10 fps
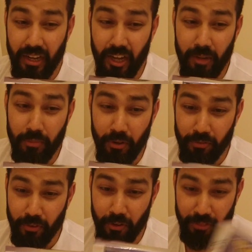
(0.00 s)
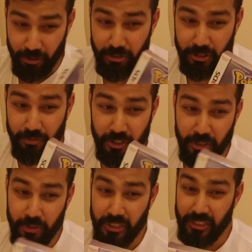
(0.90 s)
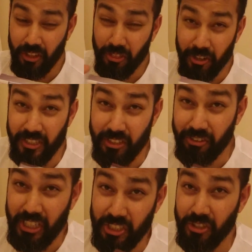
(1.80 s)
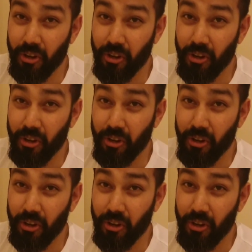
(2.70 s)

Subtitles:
of the Crystal version, which is the third iteration